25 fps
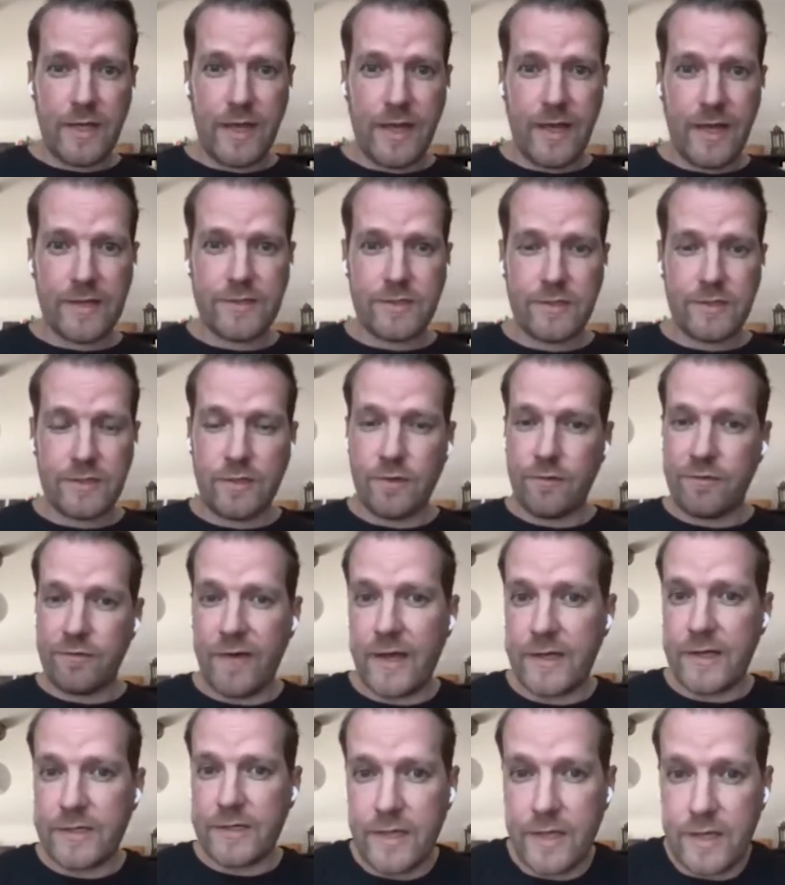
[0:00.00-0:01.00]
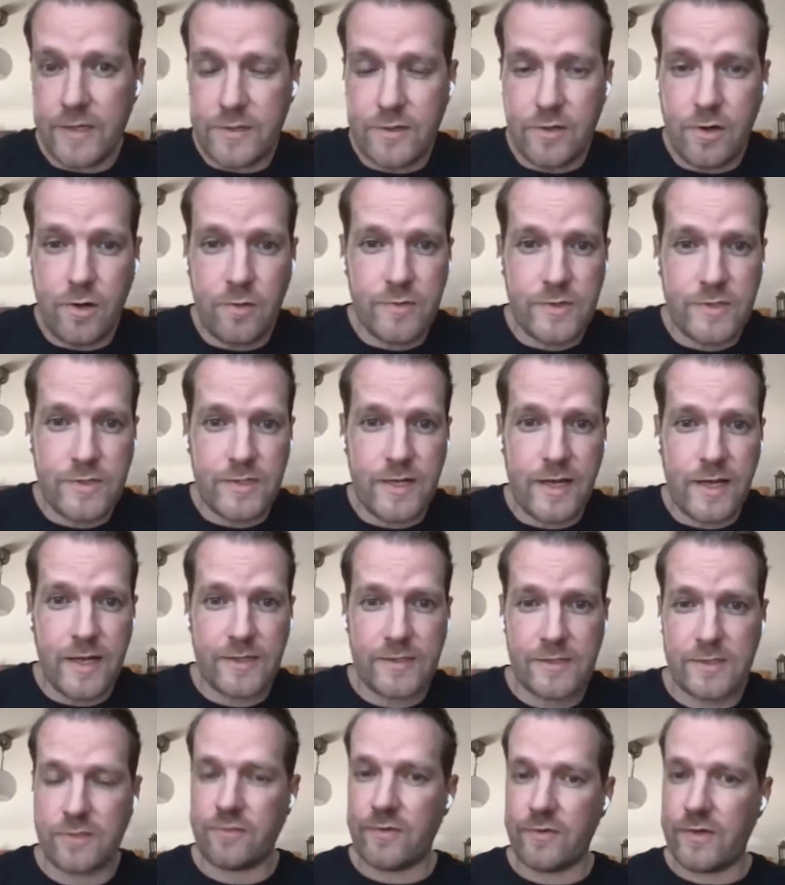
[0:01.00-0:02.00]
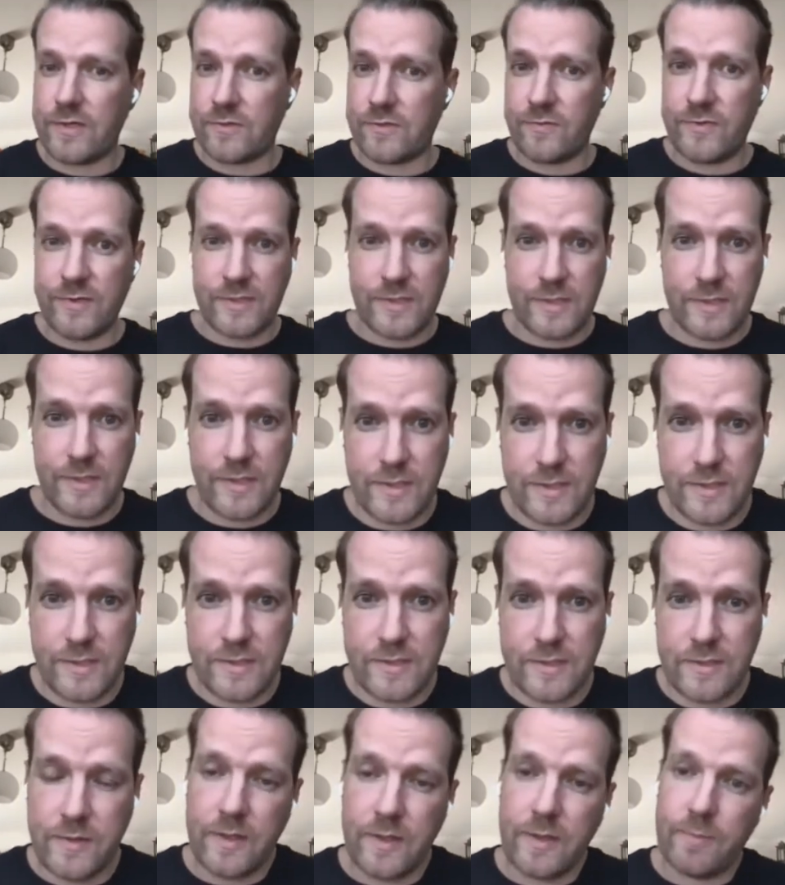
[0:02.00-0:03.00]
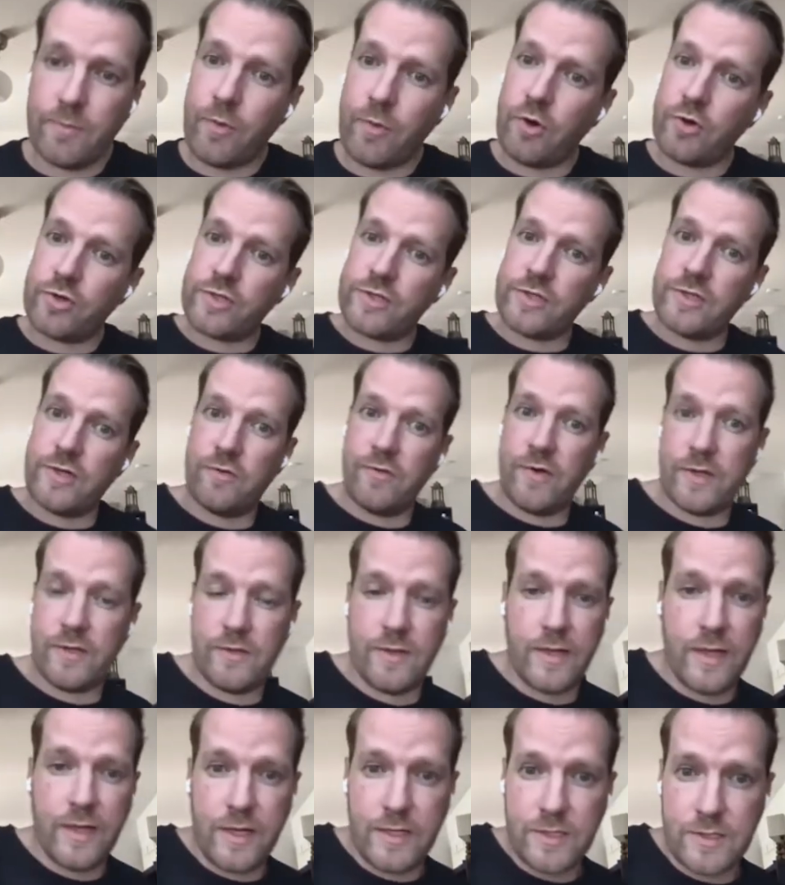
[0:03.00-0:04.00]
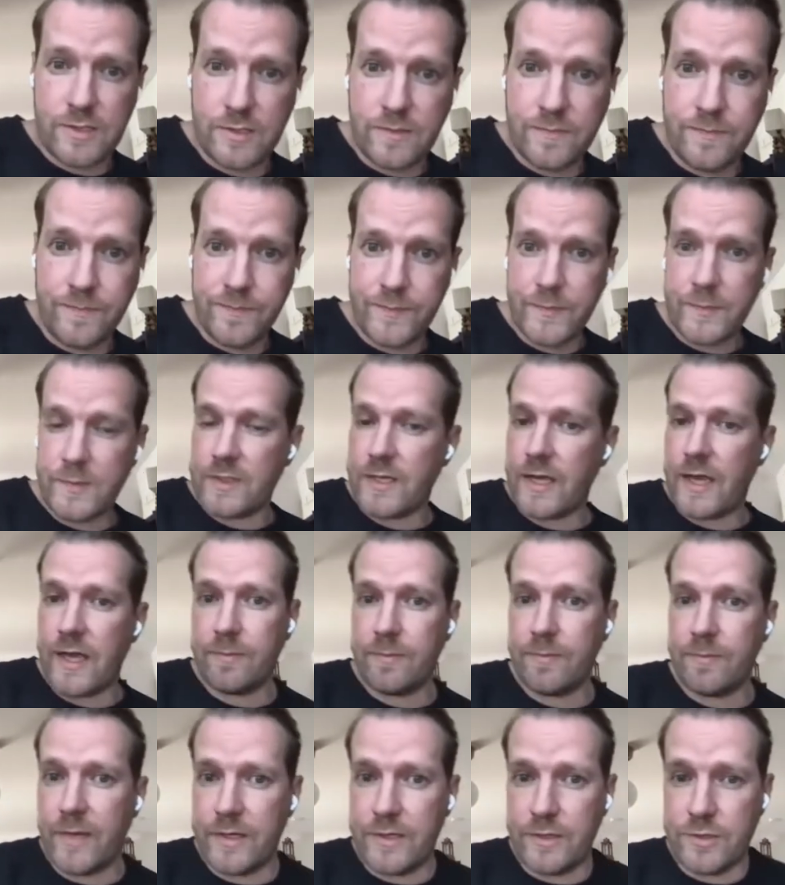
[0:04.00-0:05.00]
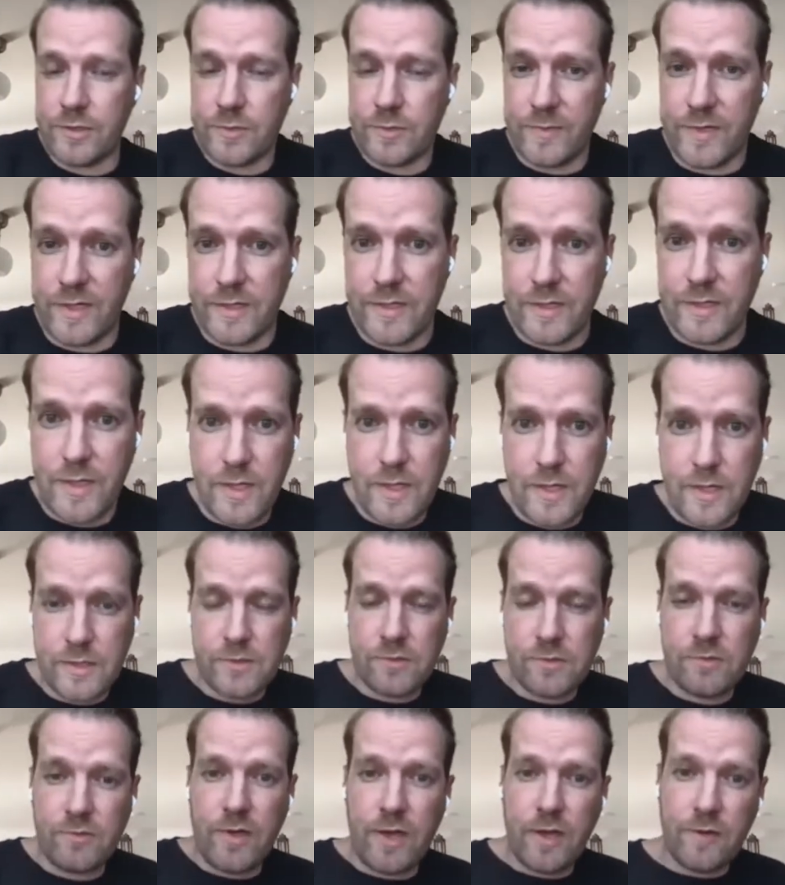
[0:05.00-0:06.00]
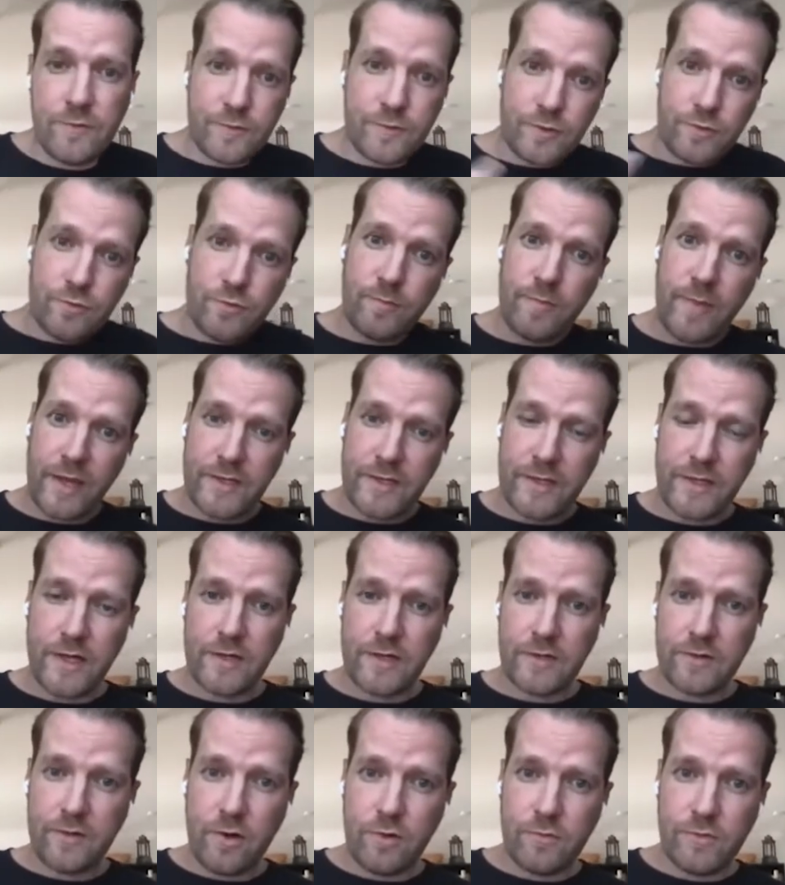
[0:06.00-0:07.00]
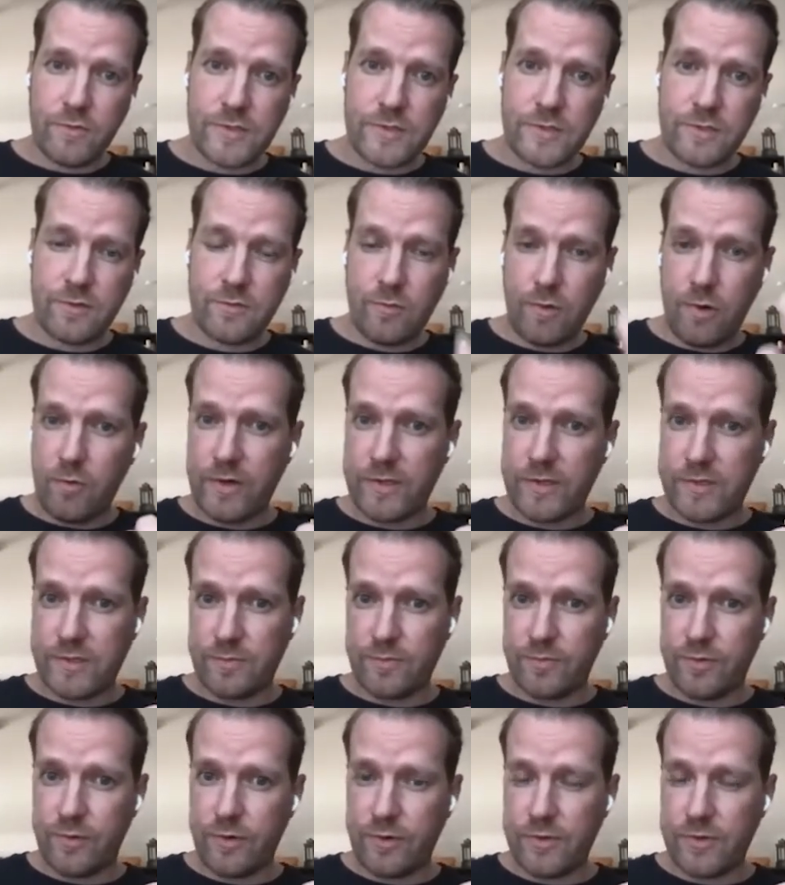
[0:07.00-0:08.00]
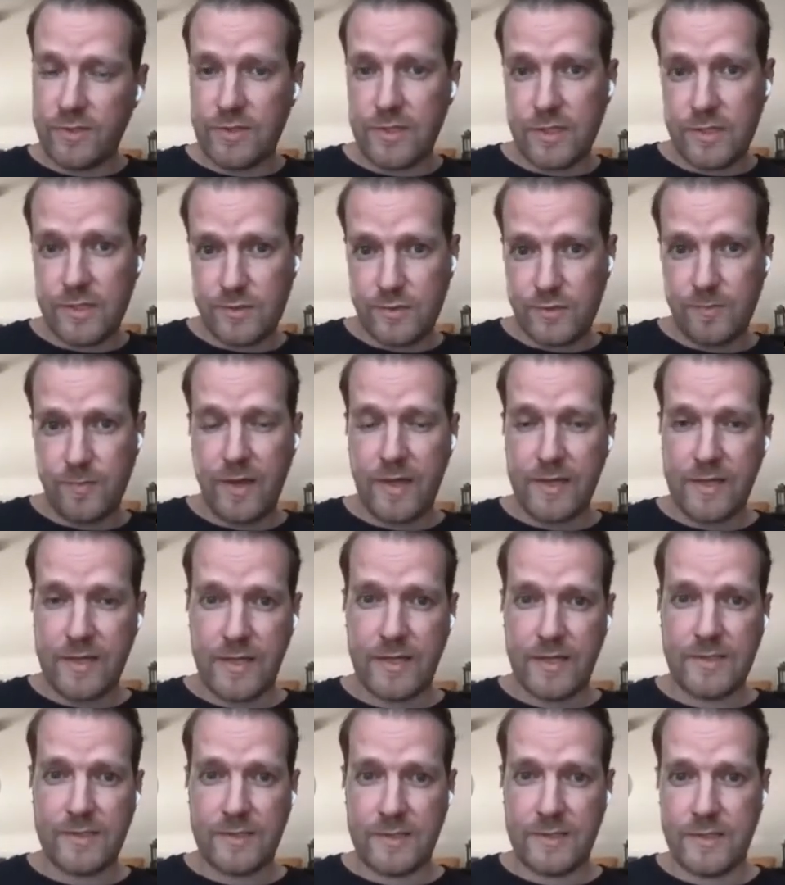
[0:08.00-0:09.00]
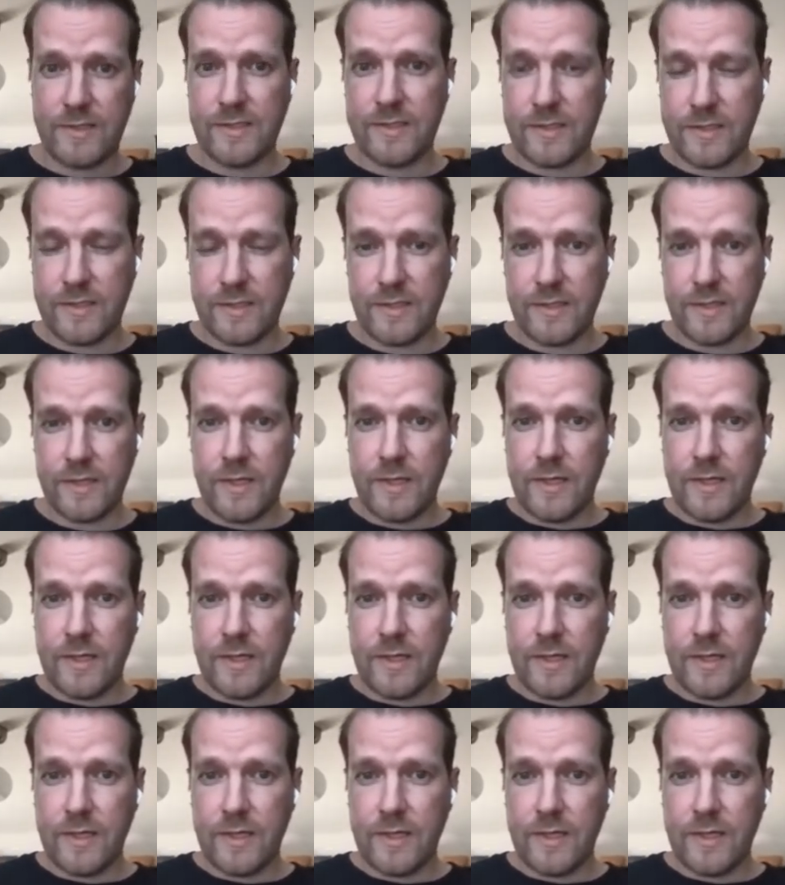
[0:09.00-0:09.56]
And you find categories like stress resilience, emotional regulation, time management. So you have 2 main categories: grow as a person and inspire as a leader.